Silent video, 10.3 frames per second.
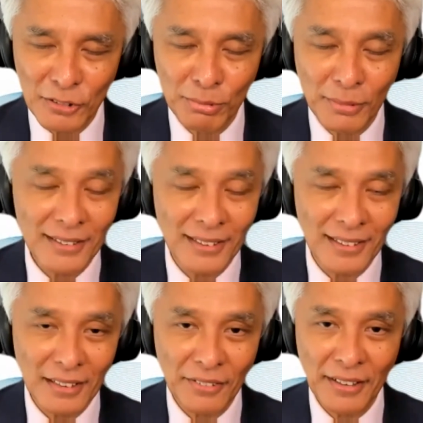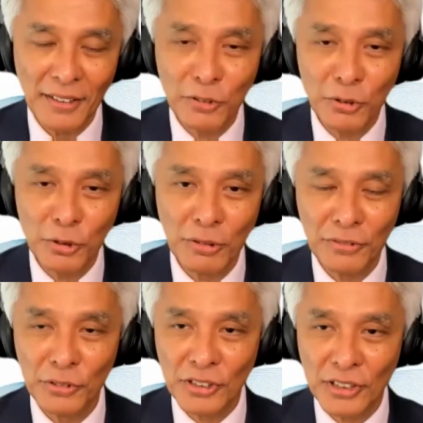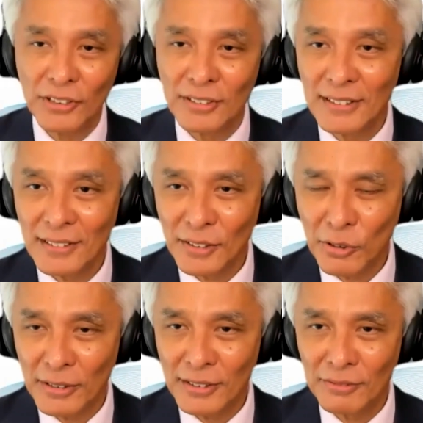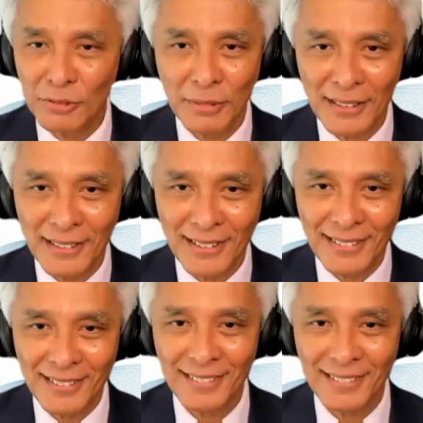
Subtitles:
smart cities have anything to do with food security? There's a question from Nadia.